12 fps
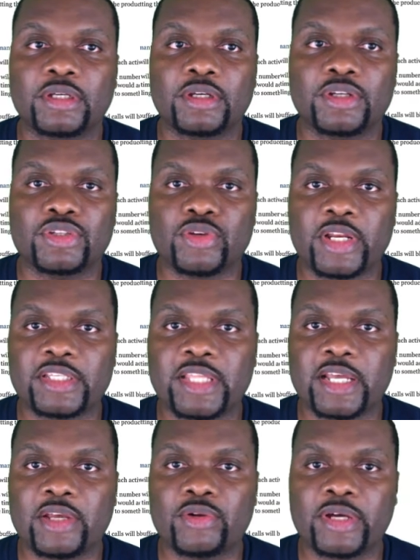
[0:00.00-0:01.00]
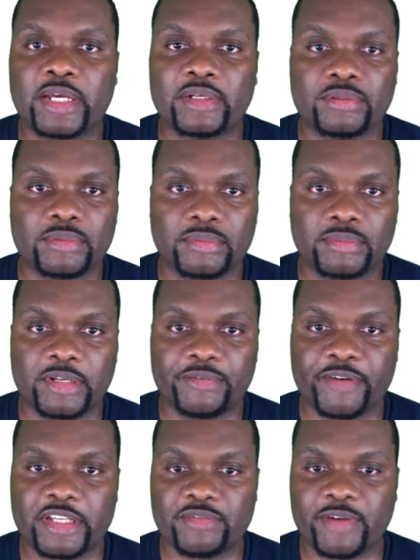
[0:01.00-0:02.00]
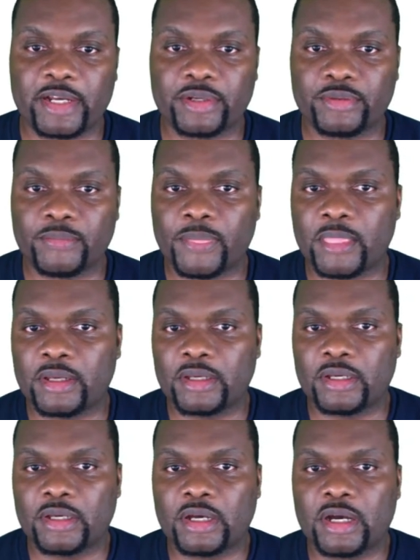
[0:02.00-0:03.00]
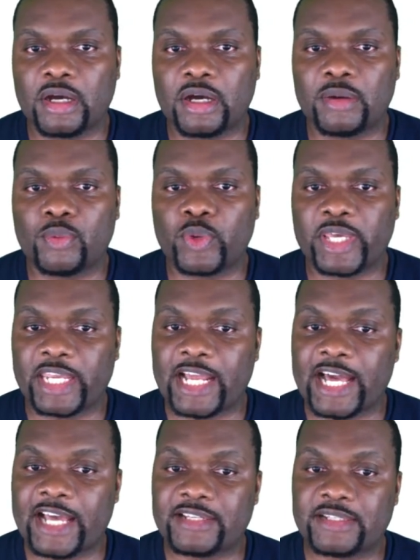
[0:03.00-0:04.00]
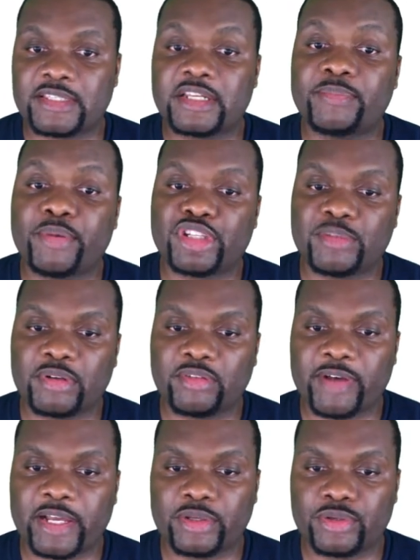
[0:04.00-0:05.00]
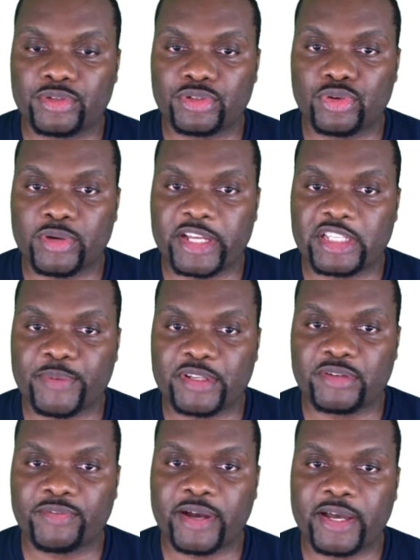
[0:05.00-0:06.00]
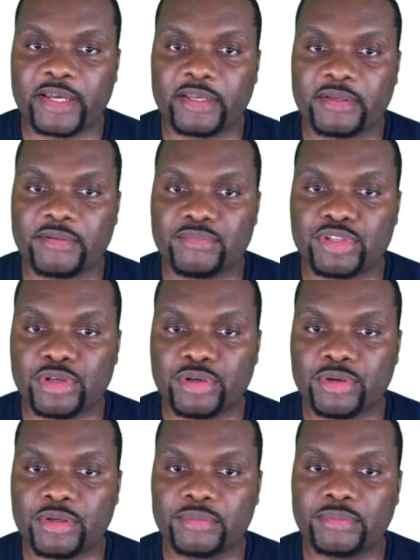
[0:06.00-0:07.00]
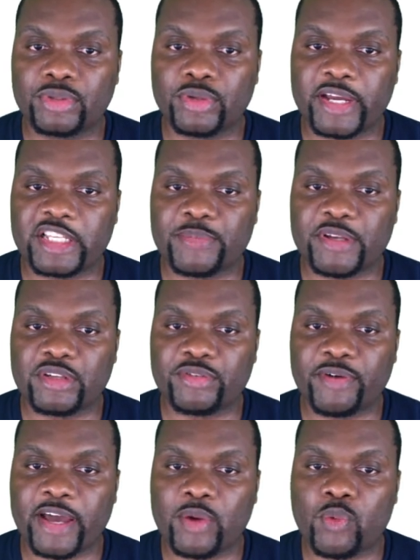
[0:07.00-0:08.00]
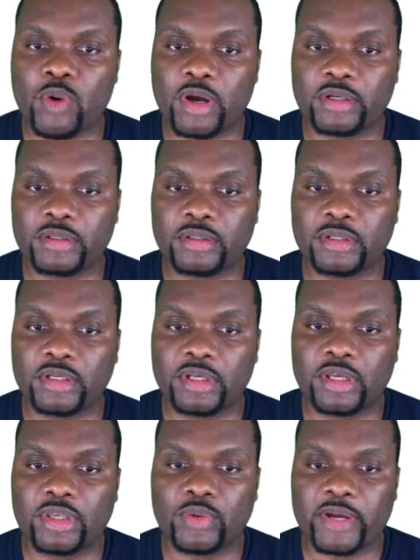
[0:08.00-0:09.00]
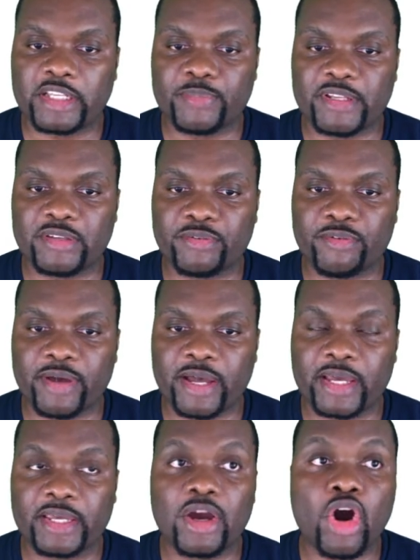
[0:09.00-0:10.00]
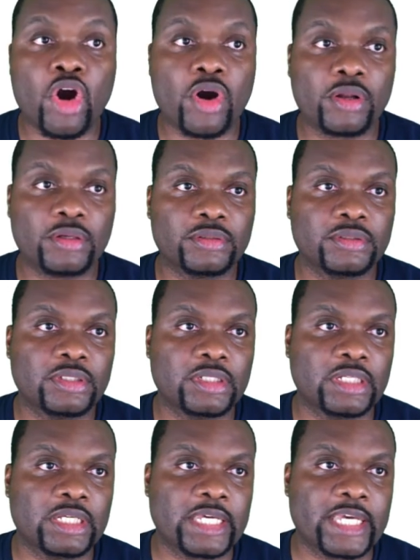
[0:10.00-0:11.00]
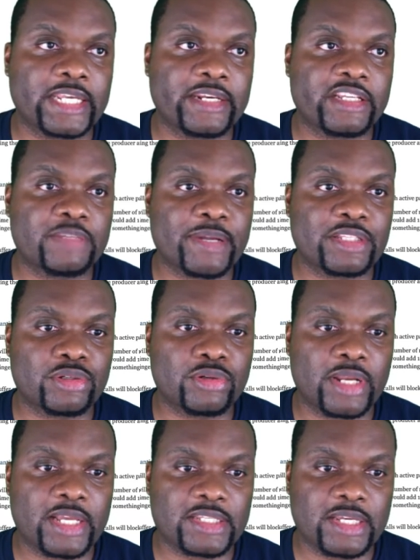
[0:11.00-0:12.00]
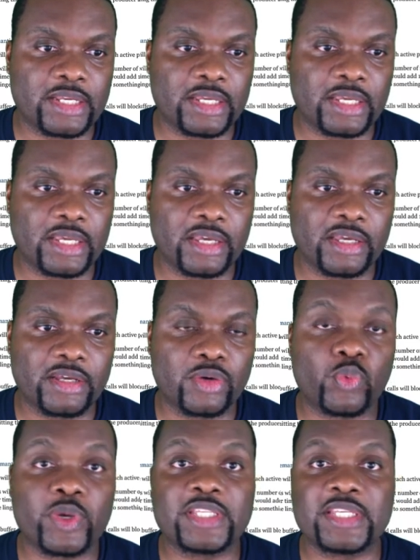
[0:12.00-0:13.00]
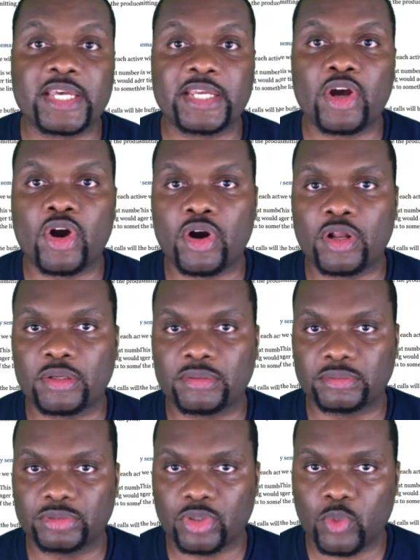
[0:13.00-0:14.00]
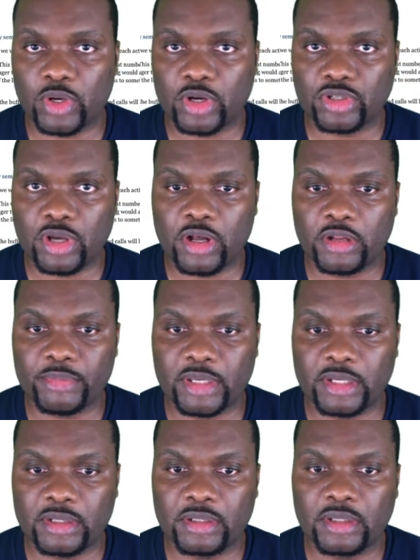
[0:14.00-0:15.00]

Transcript: So let's take a look at the first value. It has three possible values. You can specify 0, you can specify 1, you can specify all. In this particular setting here, we said all. So what does all mean?